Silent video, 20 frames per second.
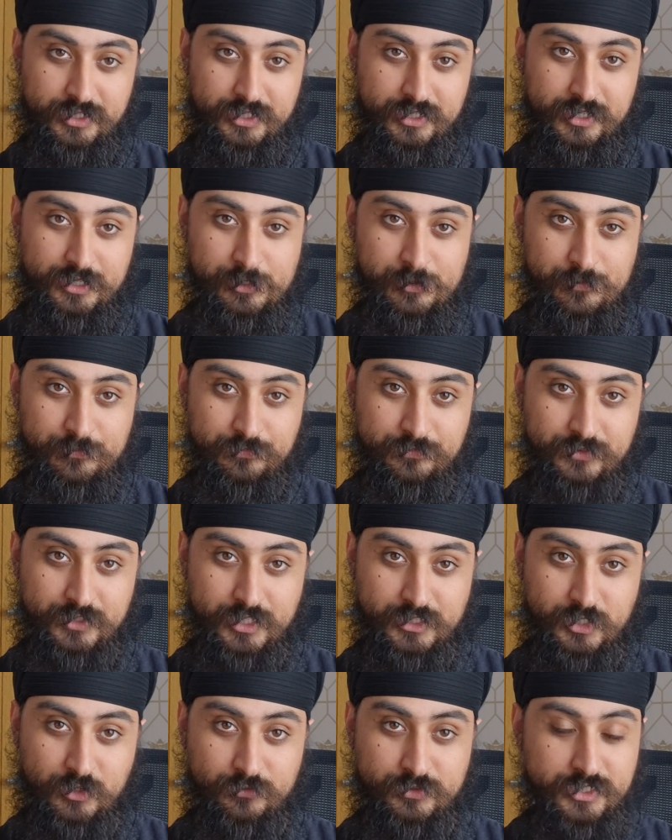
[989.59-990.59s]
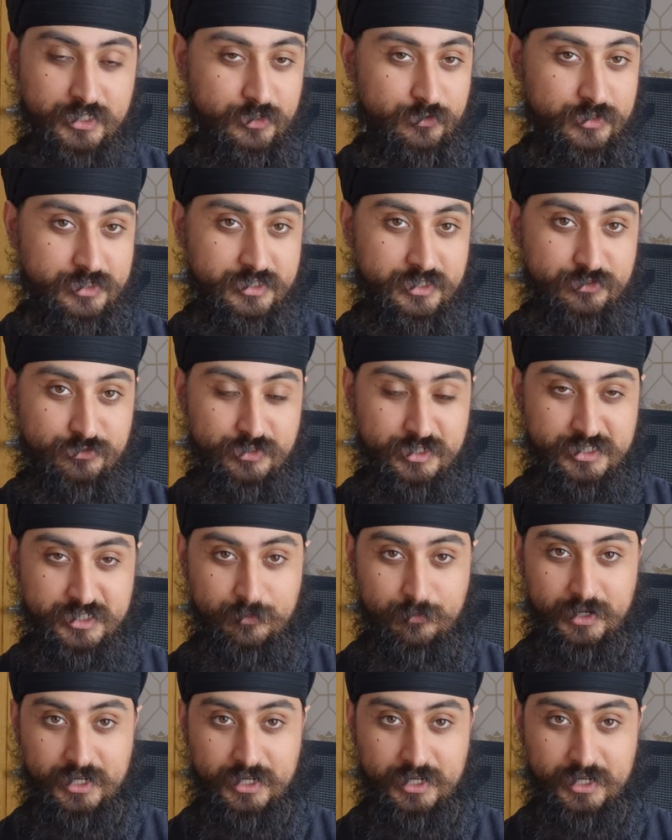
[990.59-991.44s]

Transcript: It's obviously in Christian tradition,